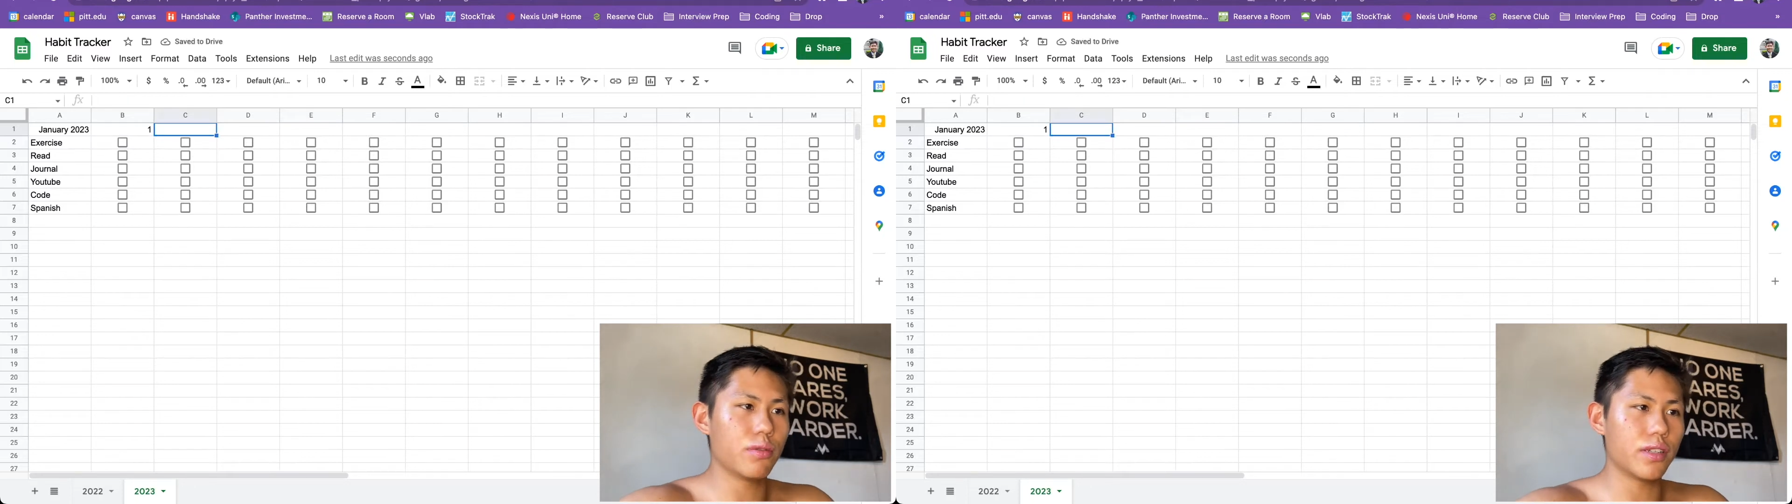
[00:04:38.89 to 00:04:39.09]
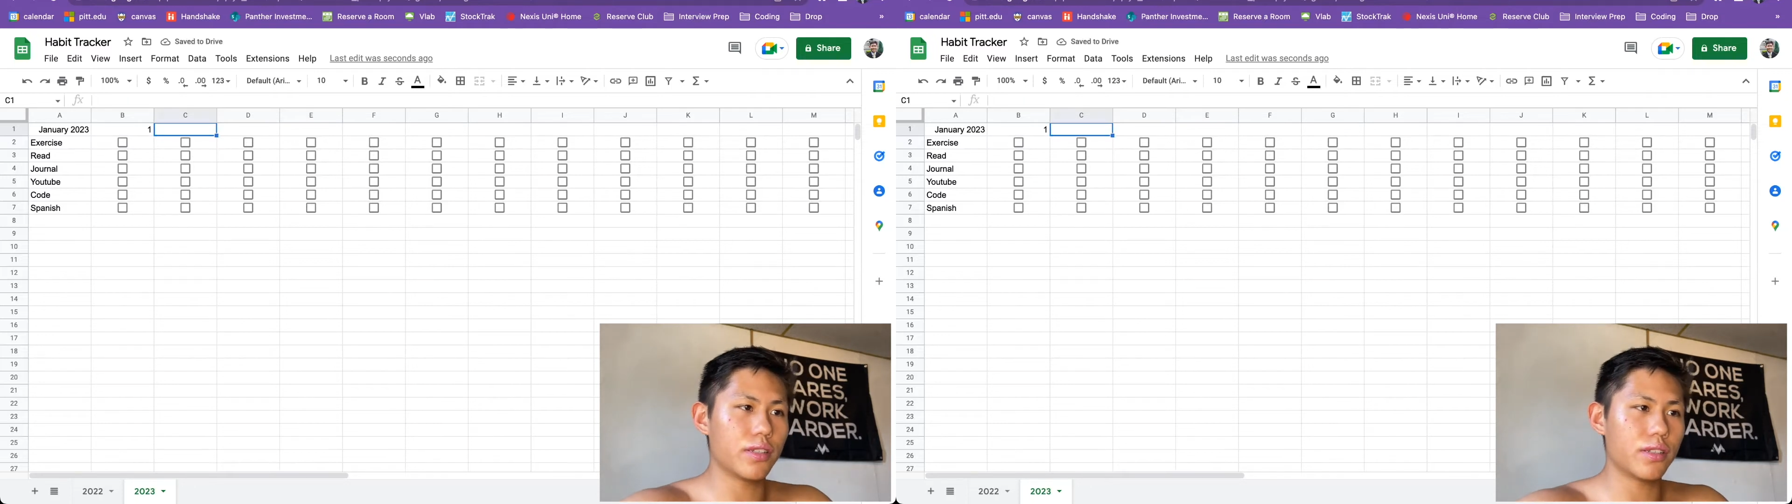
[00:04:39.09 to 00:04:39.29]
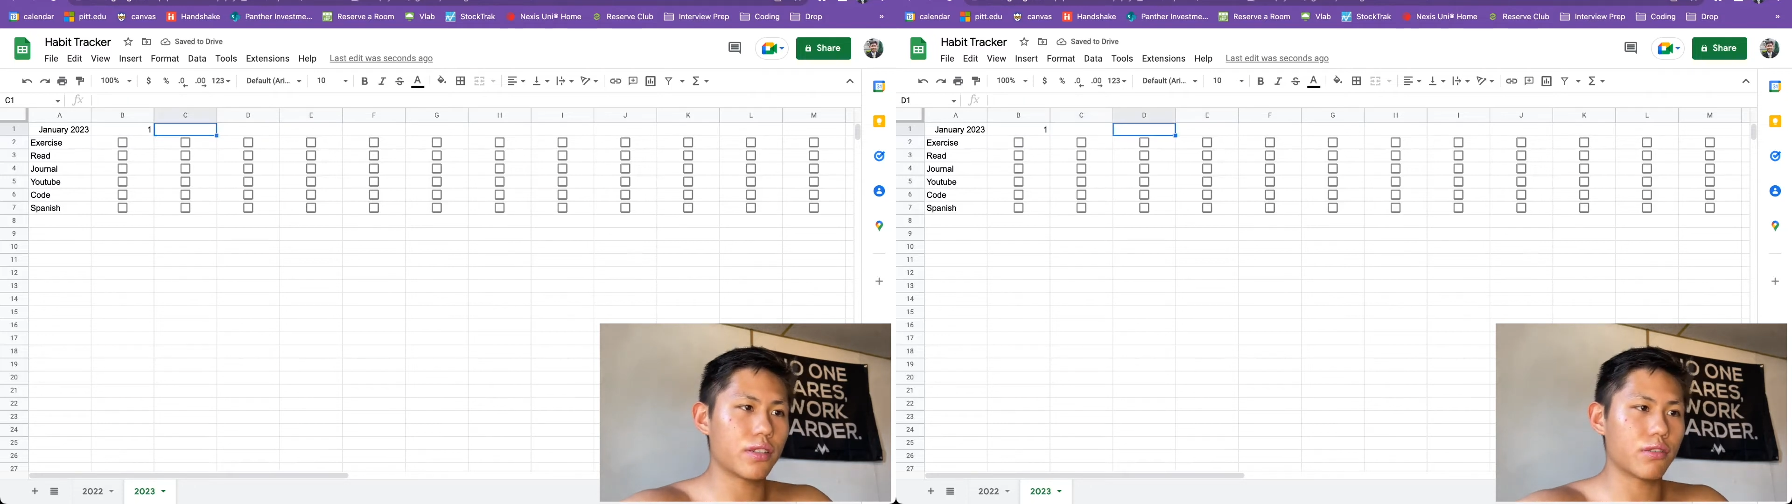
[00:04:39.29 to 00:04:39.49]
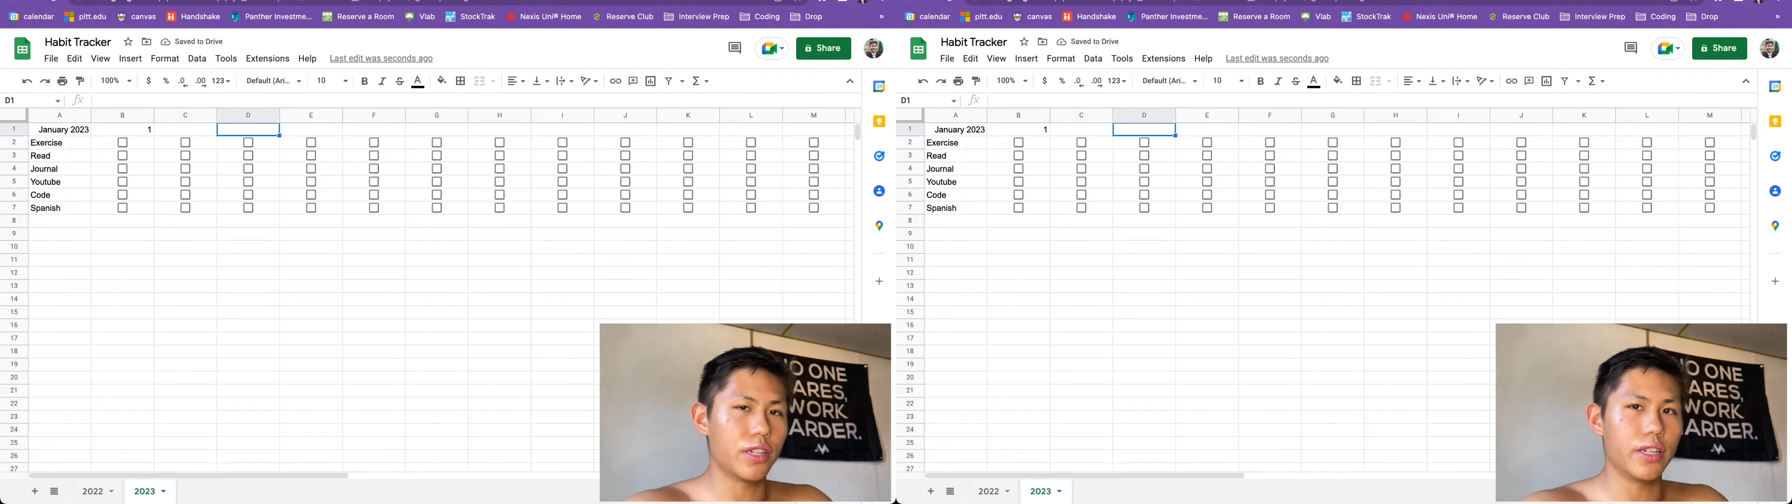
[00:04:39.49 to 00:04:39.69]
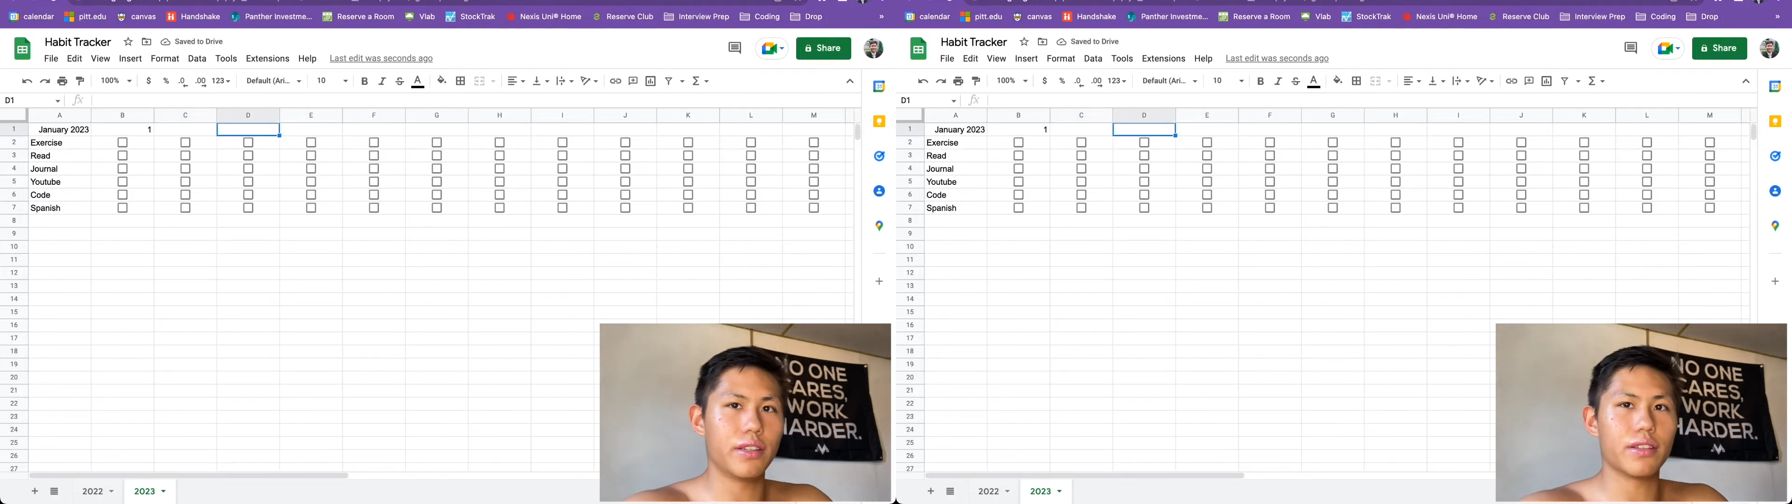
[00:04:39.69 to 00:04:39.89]
this is
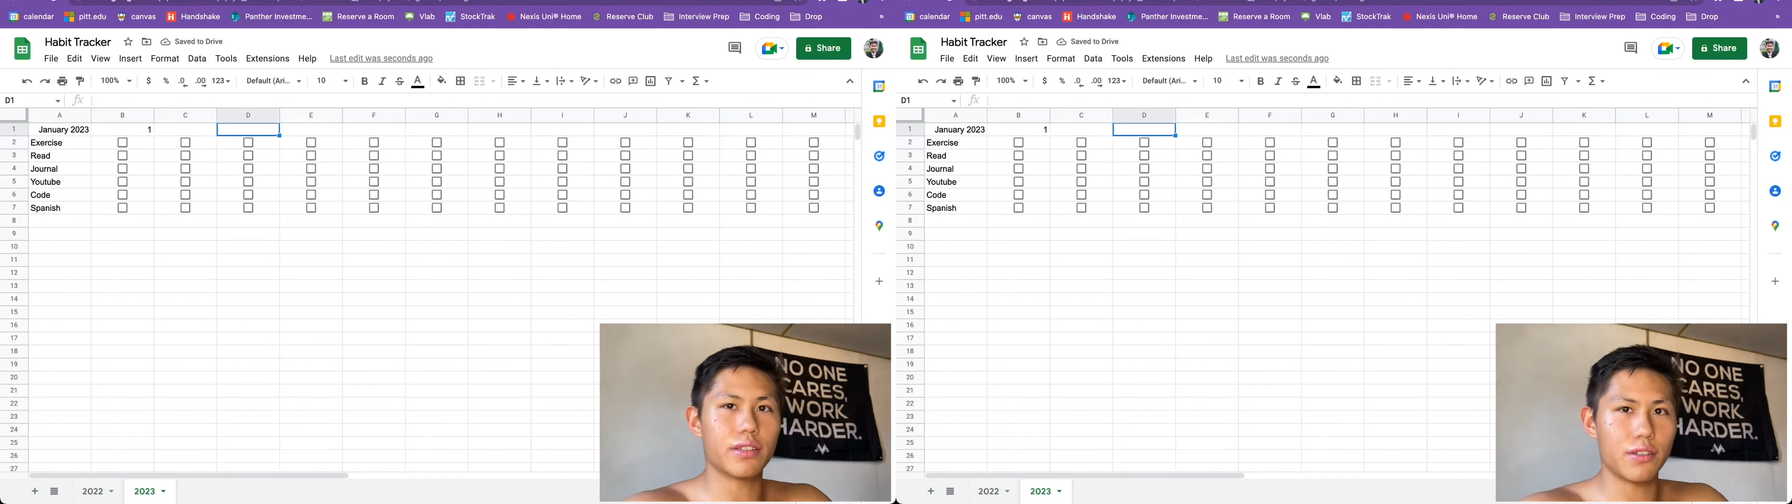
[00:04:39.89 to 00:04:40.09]
3, this